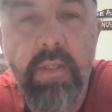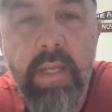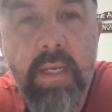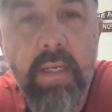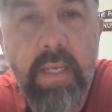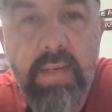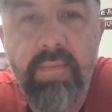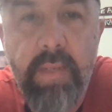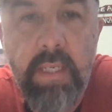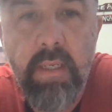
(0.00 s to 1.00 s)
they could give
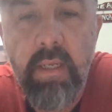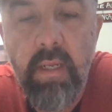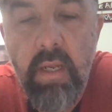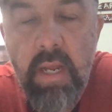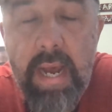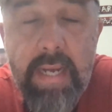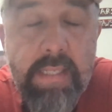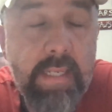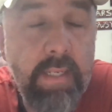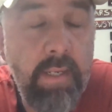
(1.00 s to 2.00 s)
me. I
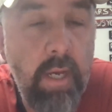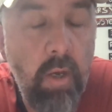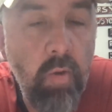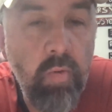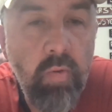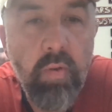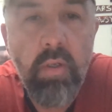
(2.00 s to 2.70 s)
said no.